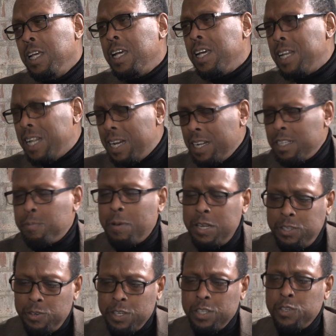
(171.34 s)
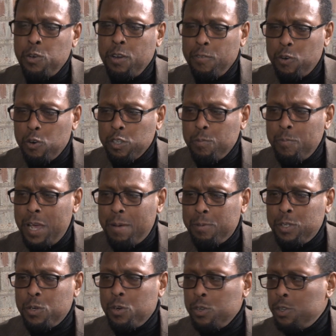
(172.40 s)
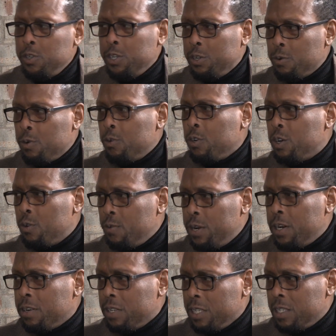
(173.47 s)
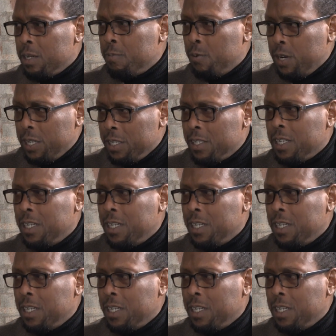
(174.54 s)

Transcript: And that expatriate story, of course, maps onto your own career in some ways.